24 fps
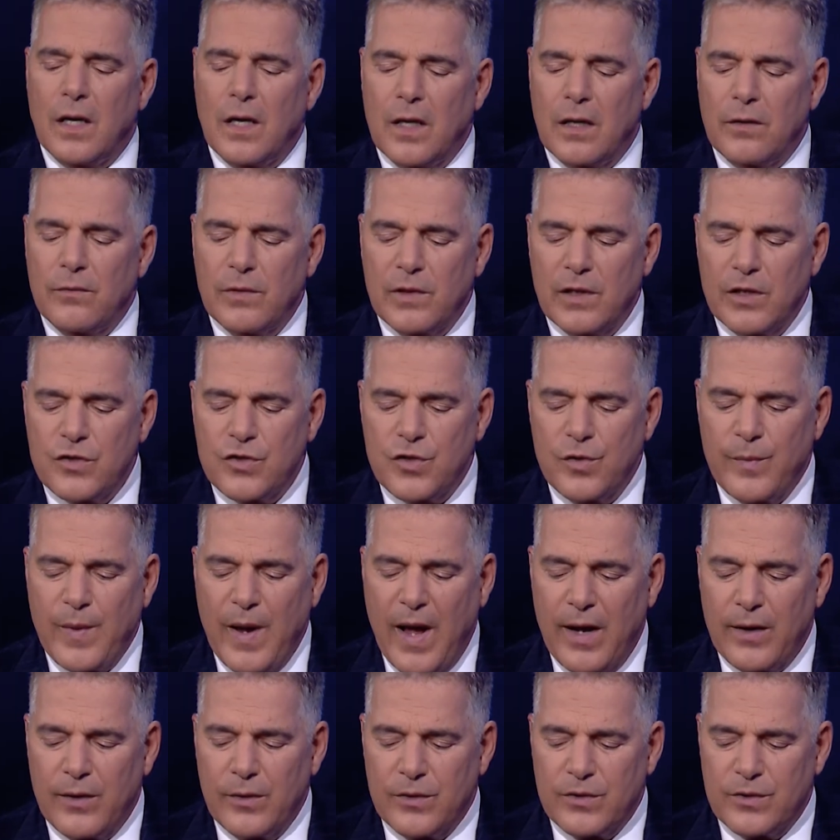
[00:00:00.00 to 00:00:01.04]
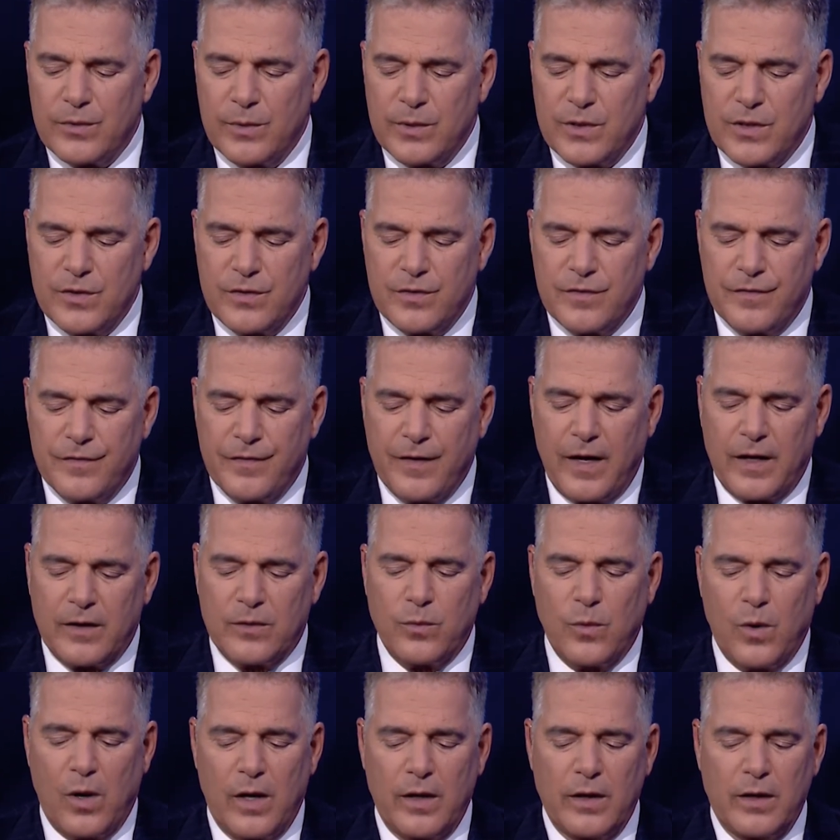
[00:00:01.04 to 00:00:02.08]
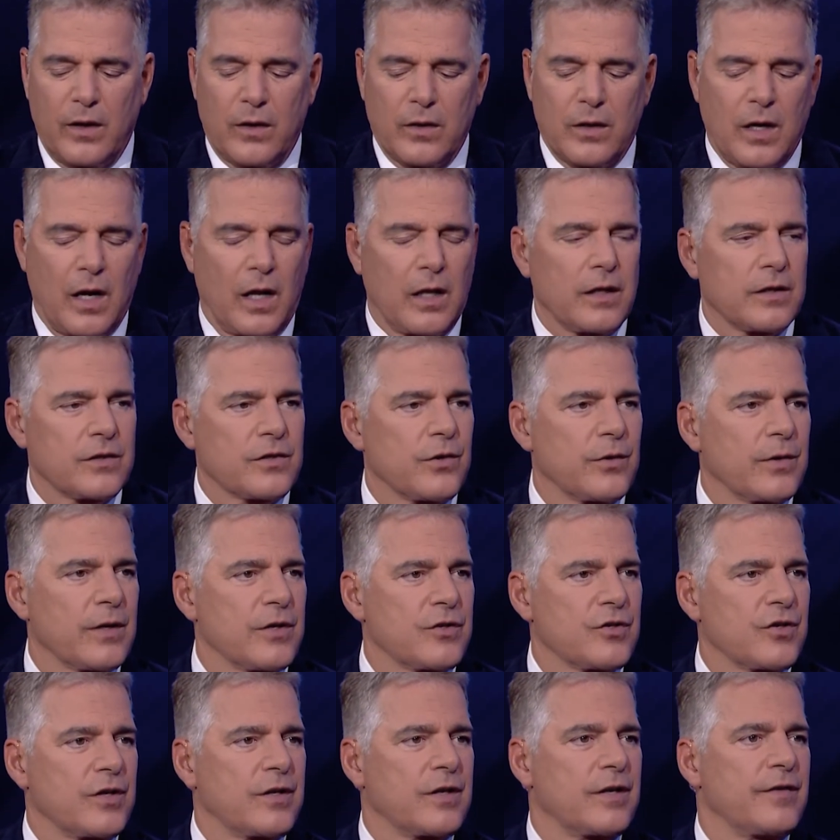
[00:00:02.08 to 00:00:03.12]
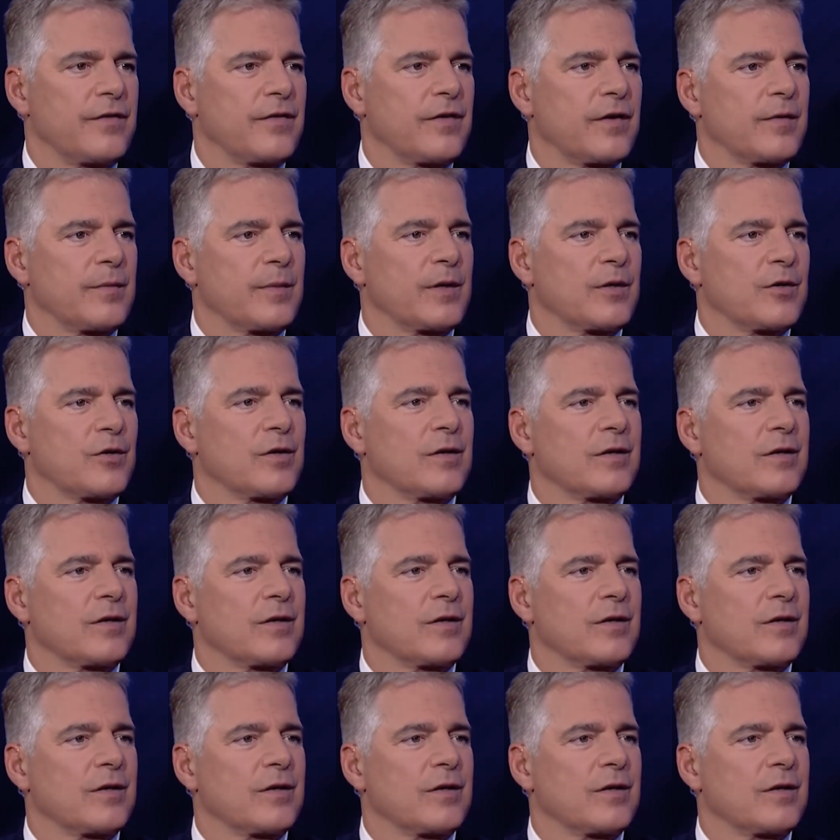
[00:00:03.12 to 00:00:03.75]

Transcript: Uh, religion matters, which is in fact why our colleagues here at NJTV have been